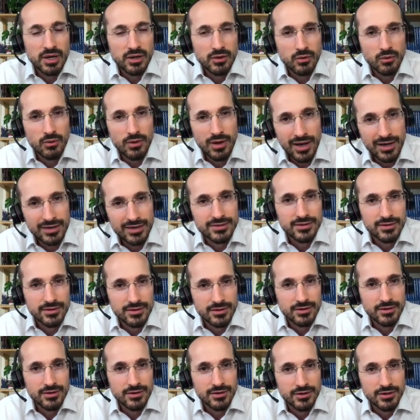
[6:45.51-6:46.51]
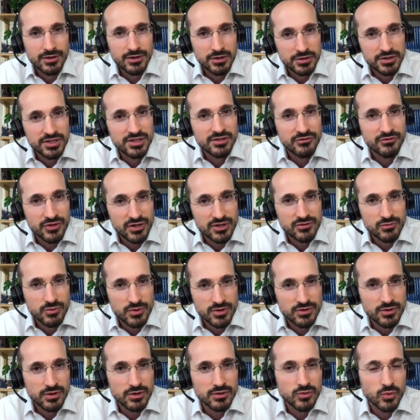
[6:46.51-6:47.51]
Macron had an inverse
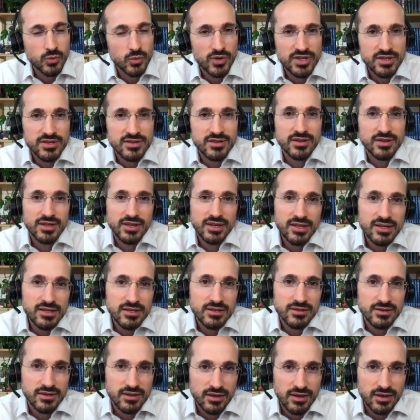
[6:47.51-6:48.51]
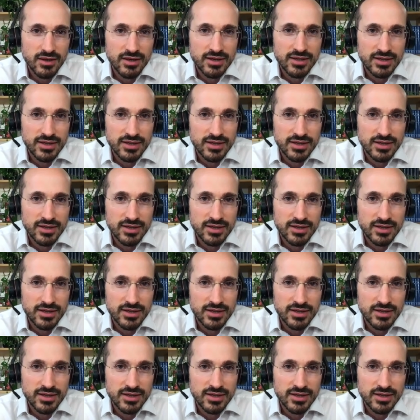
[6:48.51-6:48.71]
result with his